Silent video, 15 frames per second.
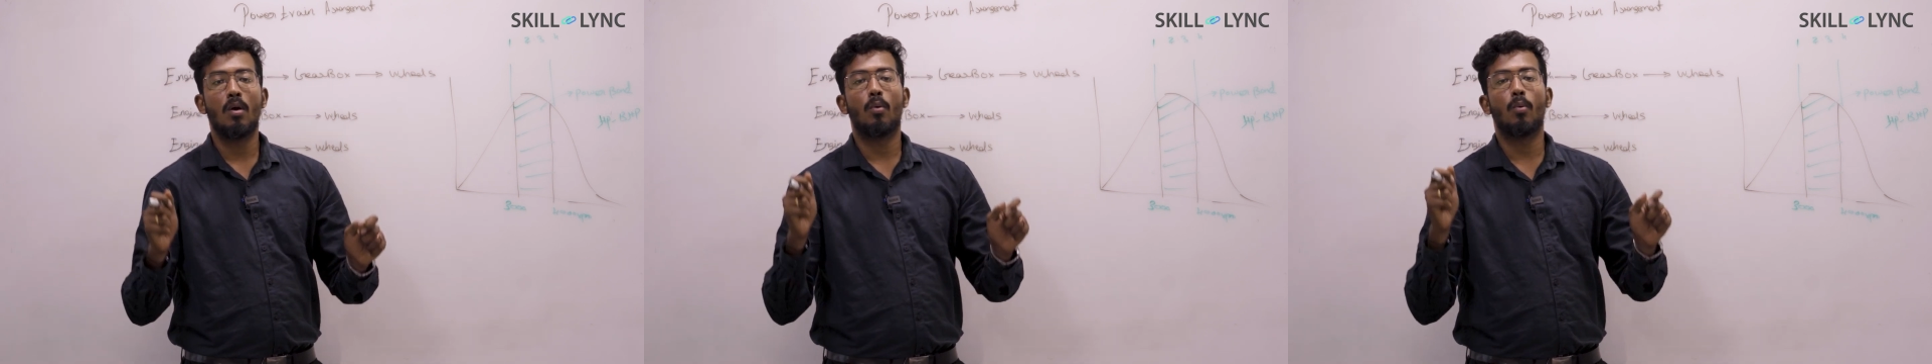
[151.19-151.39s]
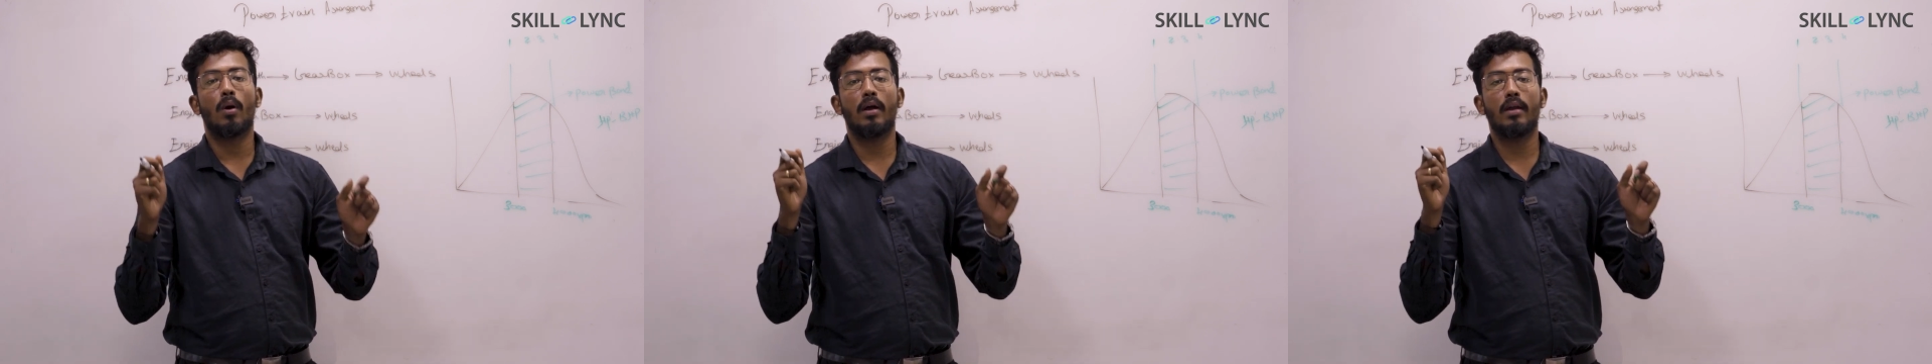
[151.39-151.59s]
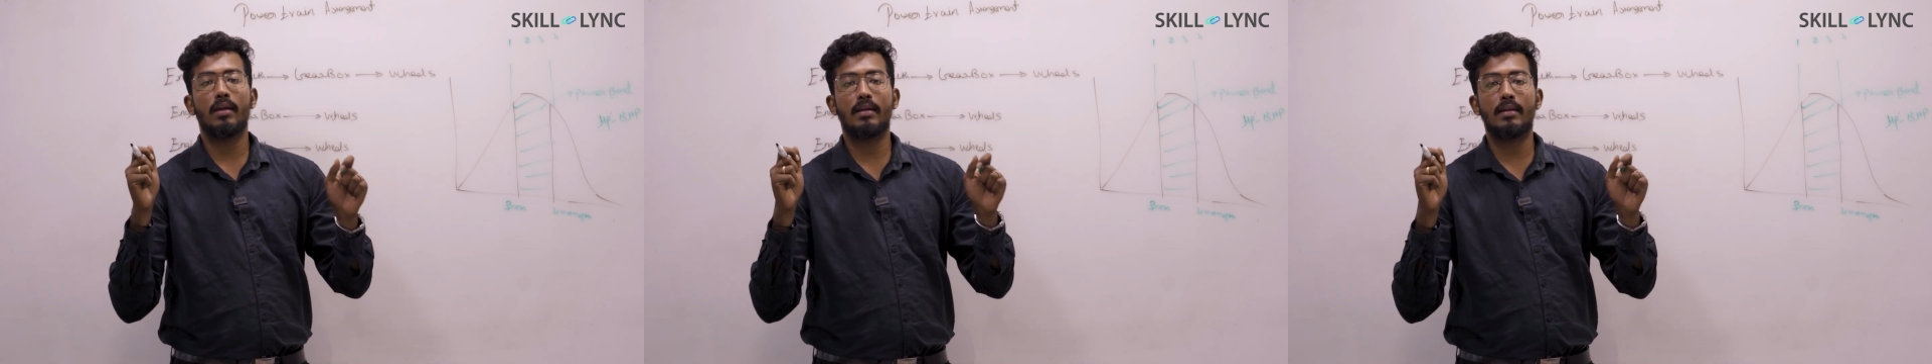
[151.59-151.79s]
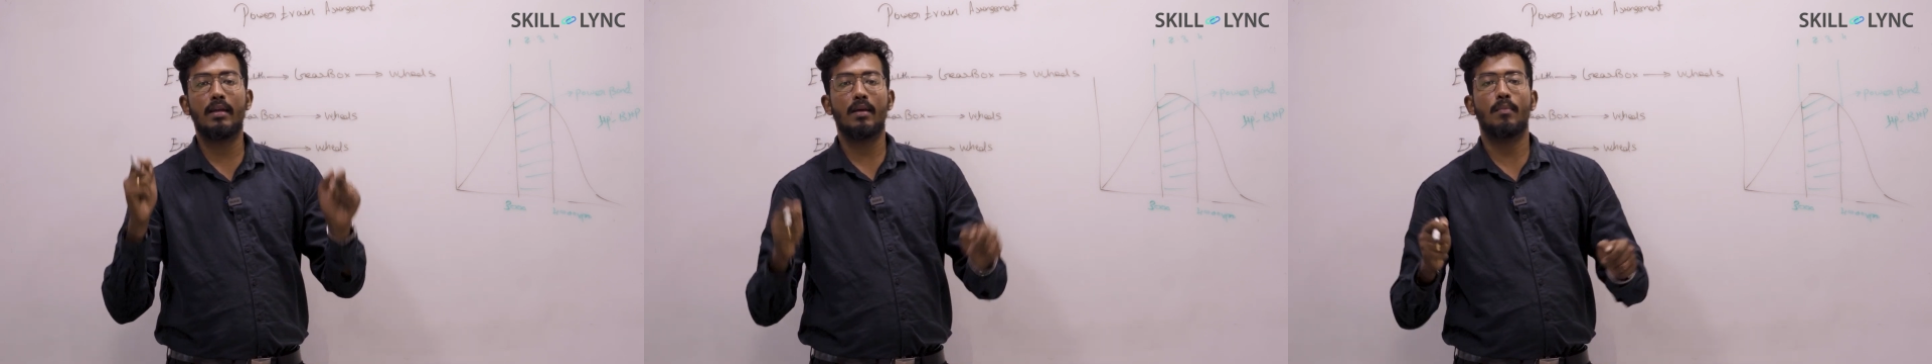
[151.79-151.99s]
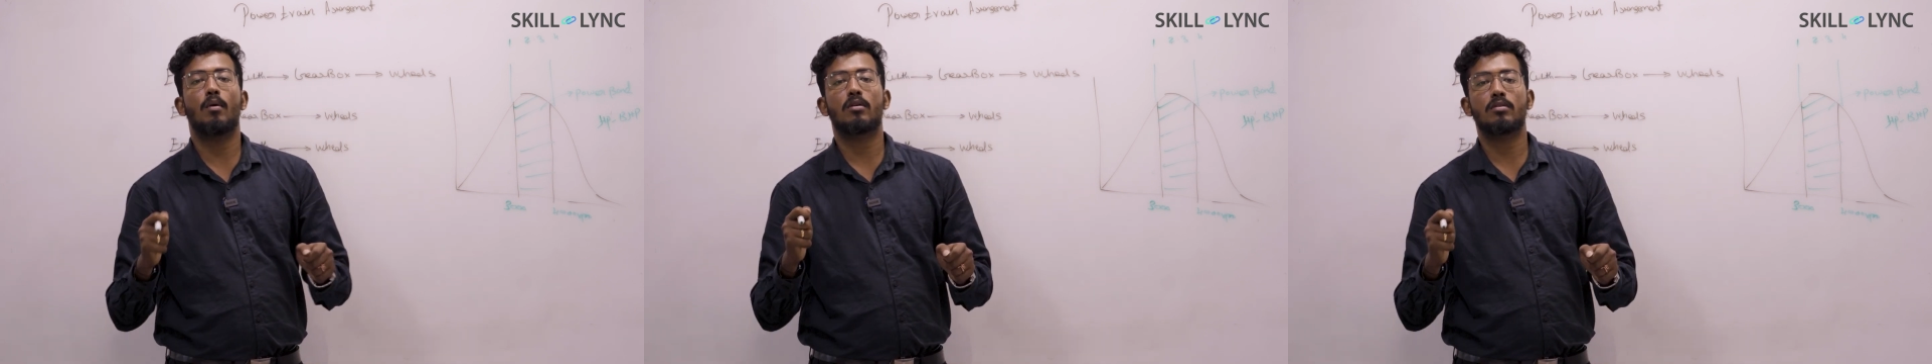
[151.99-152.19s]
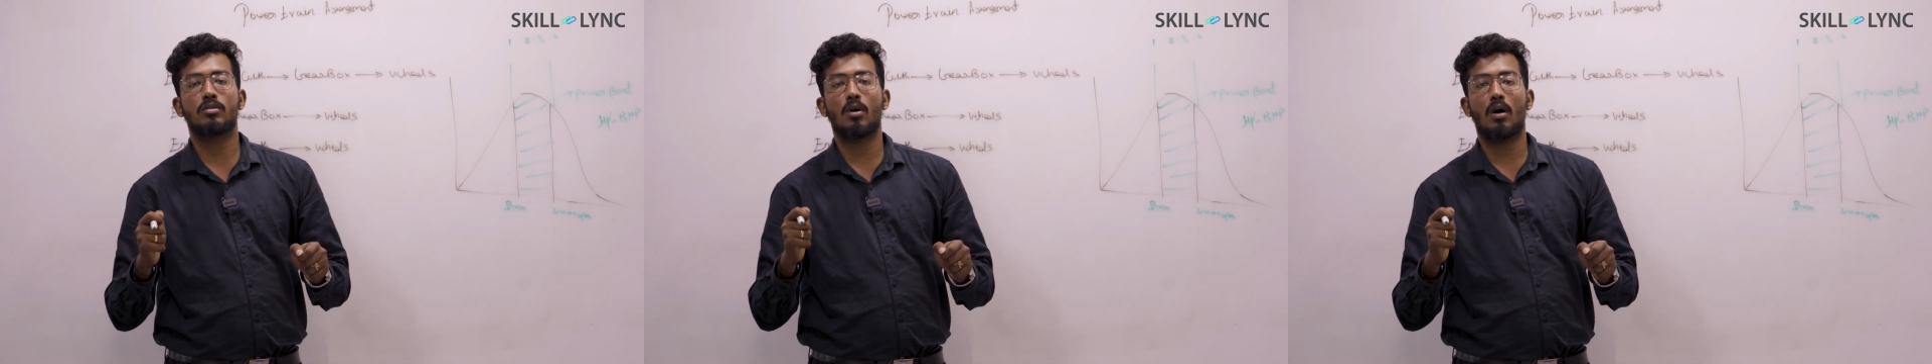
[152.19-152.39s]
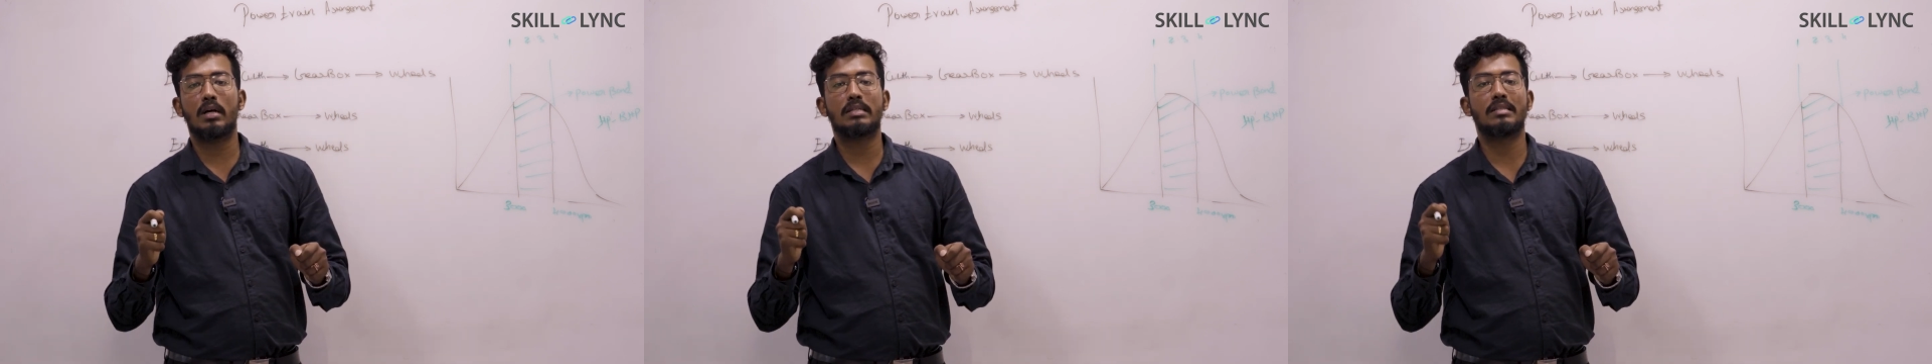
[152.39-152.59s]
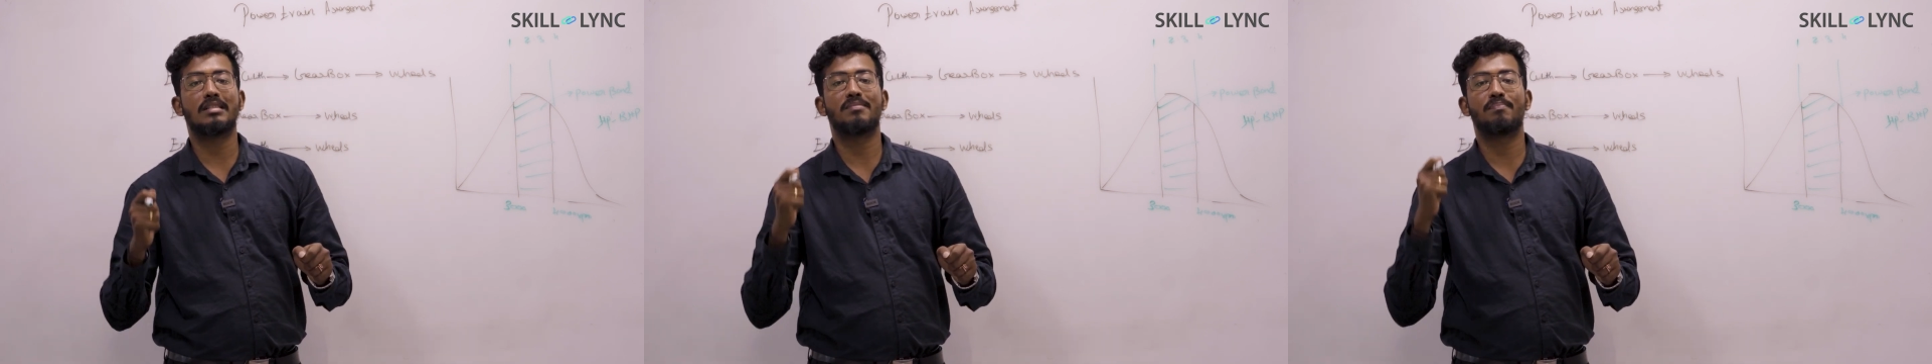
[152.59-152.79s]
why gearbox
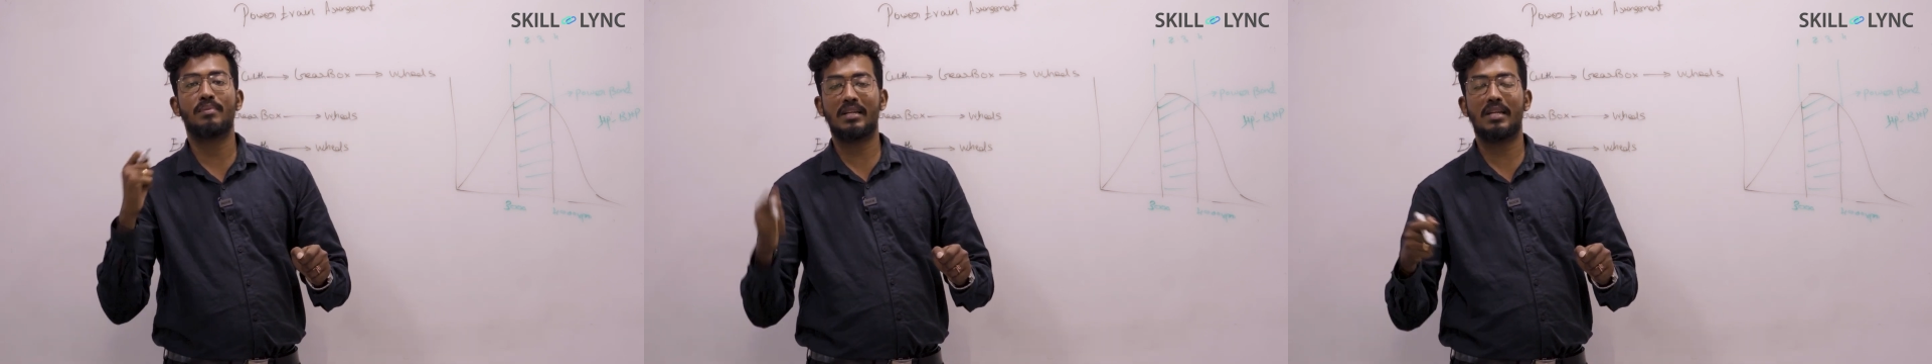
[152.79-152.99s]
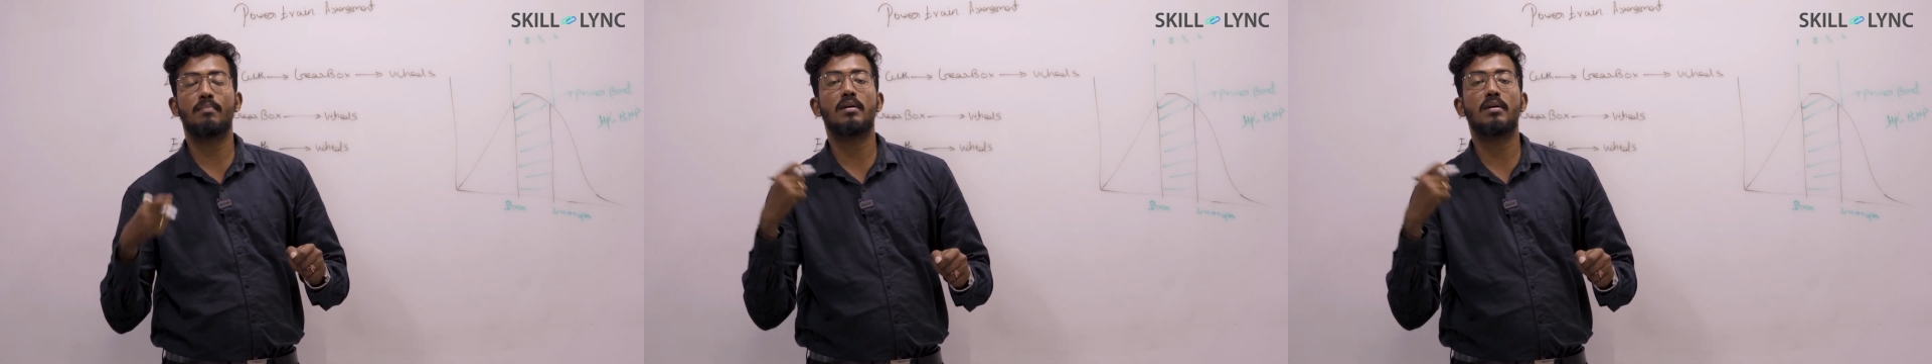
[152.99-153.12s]
cost is pretty